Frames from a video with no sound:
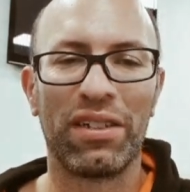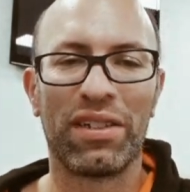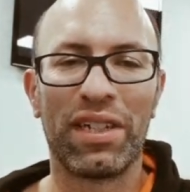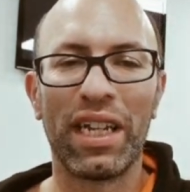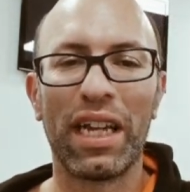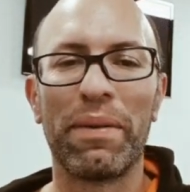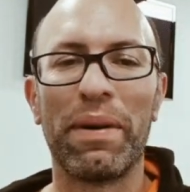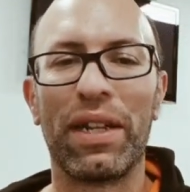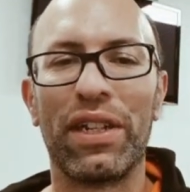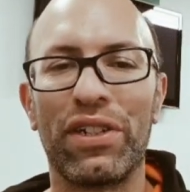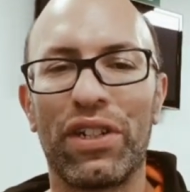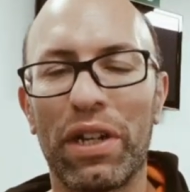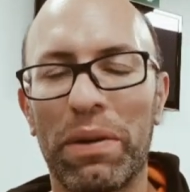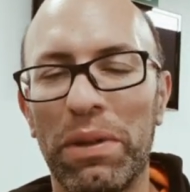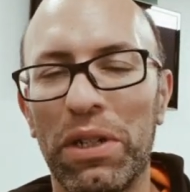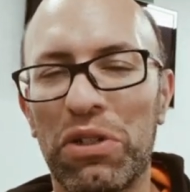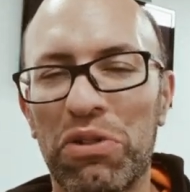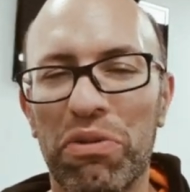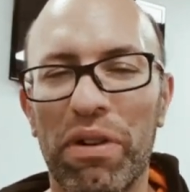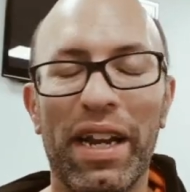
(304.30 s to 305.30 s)
Think about this. You could be
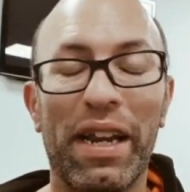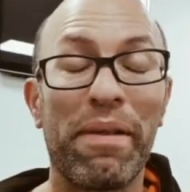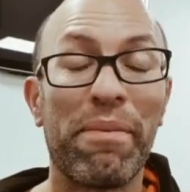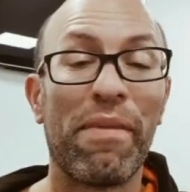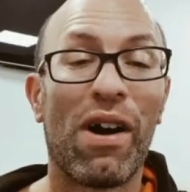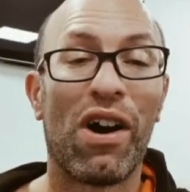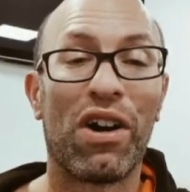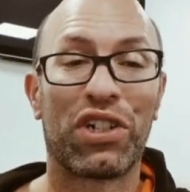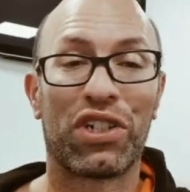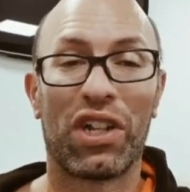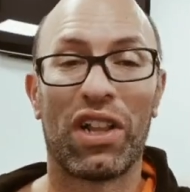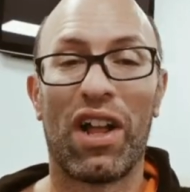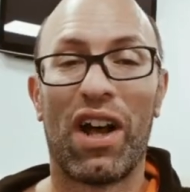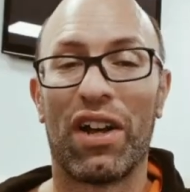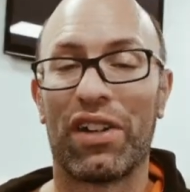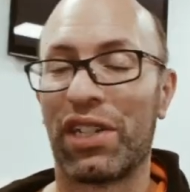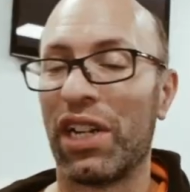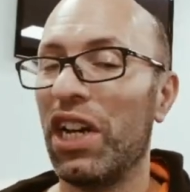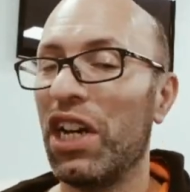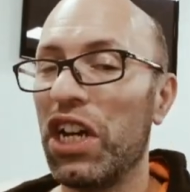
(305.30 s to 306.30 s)
training martial
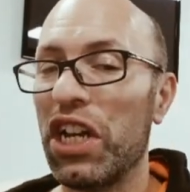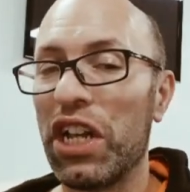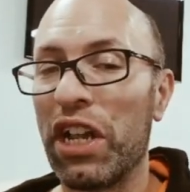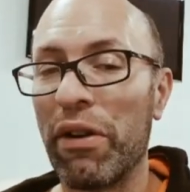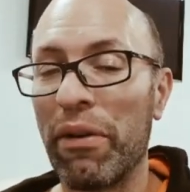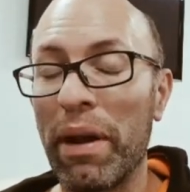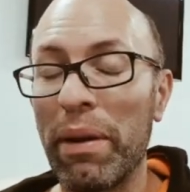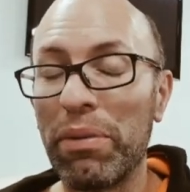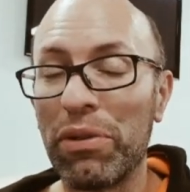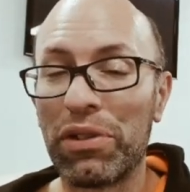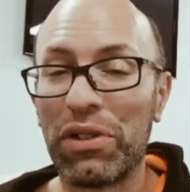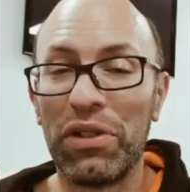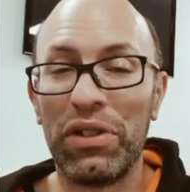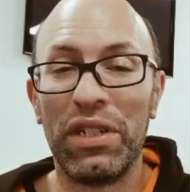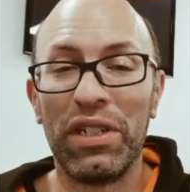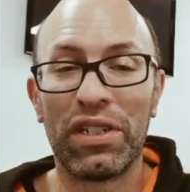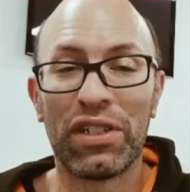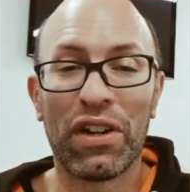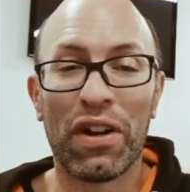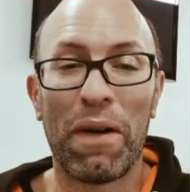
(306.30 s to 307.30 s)
arts. You're able to do
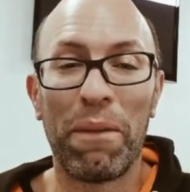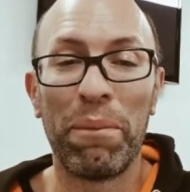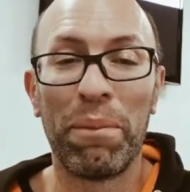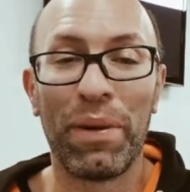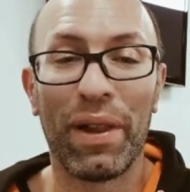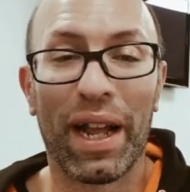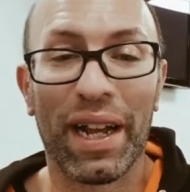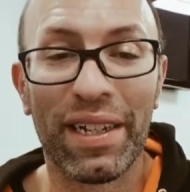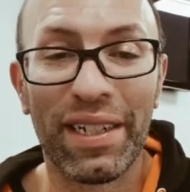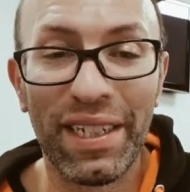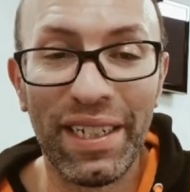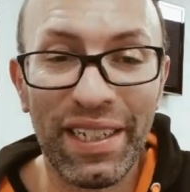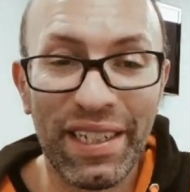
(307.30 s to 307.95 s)
these complex, these